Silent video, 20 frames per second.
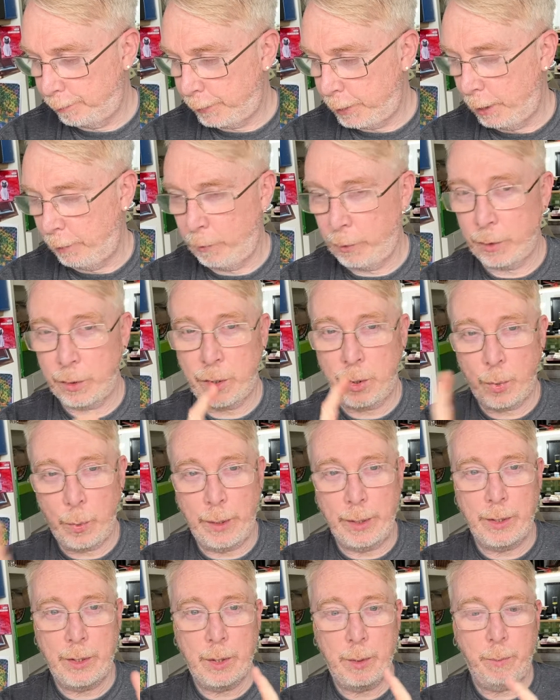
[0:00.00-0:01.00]
So you've got to
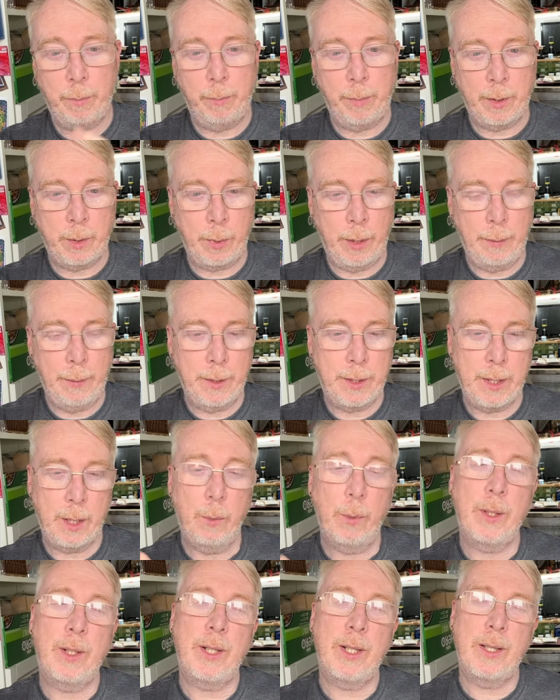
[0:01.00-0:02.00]
switch between the two,
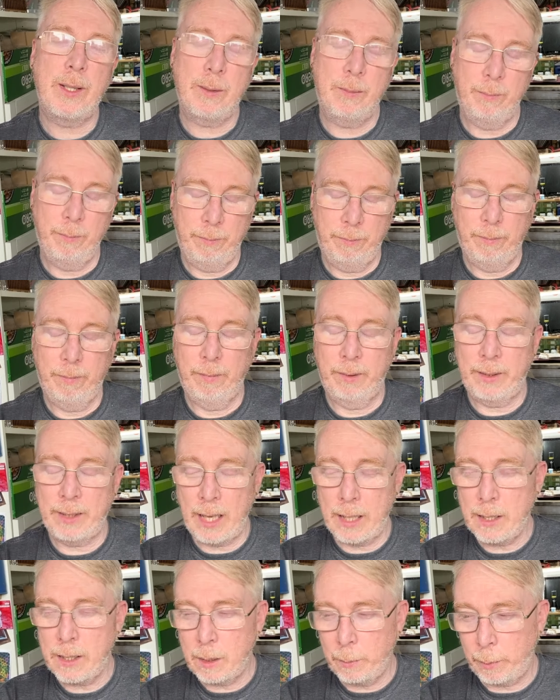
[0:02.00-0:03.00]
which is
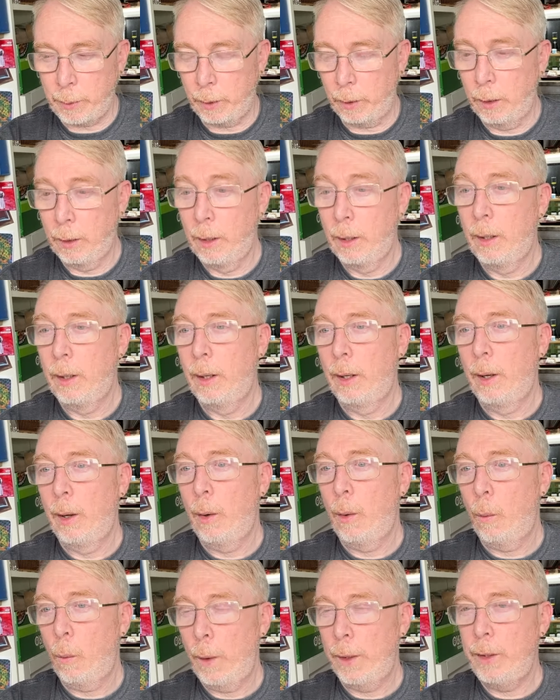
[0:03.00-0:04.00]
sensible
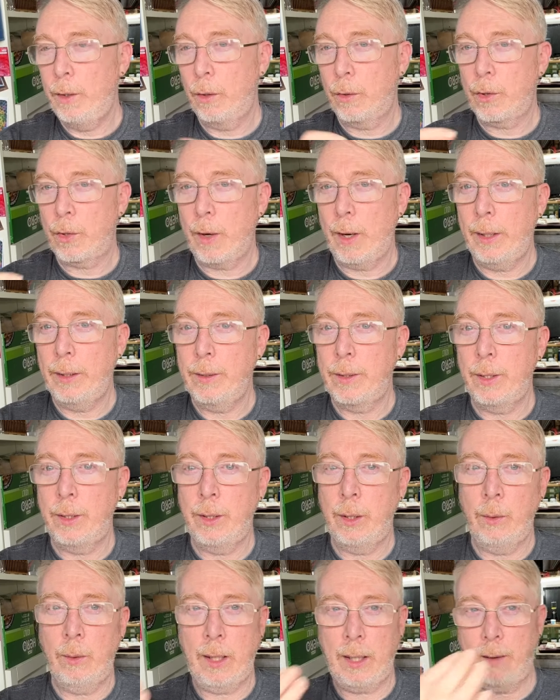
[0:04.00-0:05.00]
when you're trying to
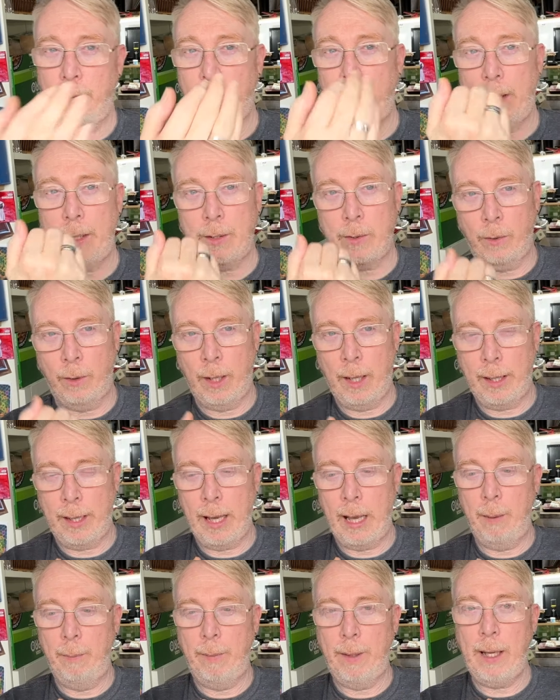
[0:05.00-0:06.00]
do like a face on like
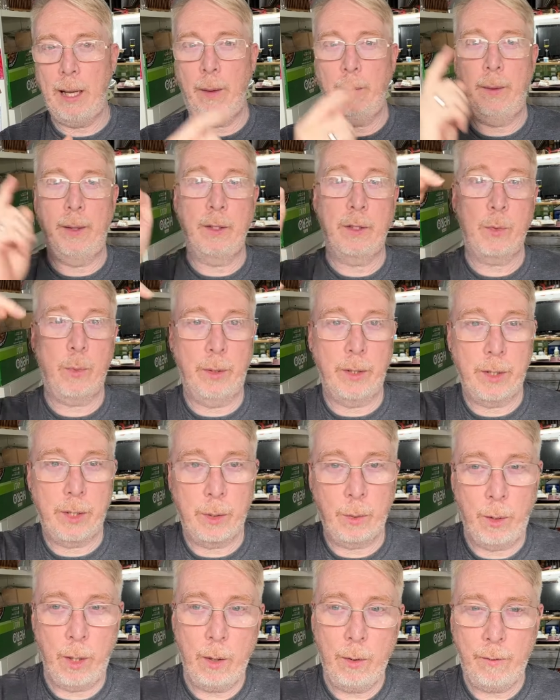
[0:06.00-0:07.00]
I am now, then switch
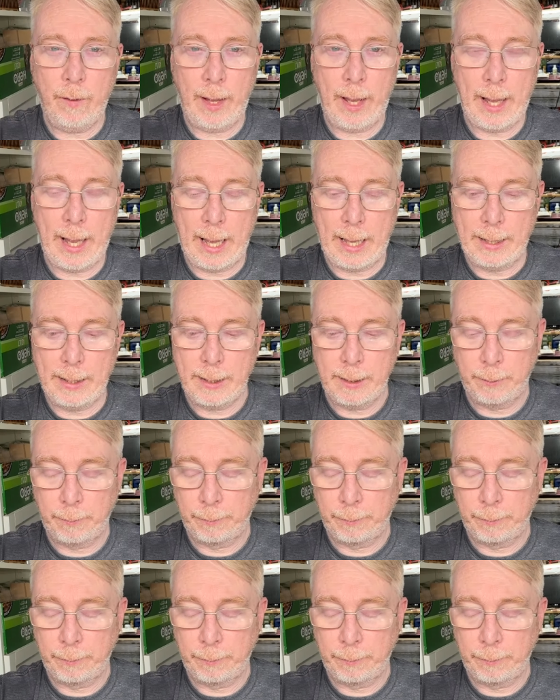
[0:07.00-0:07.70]
to overhead.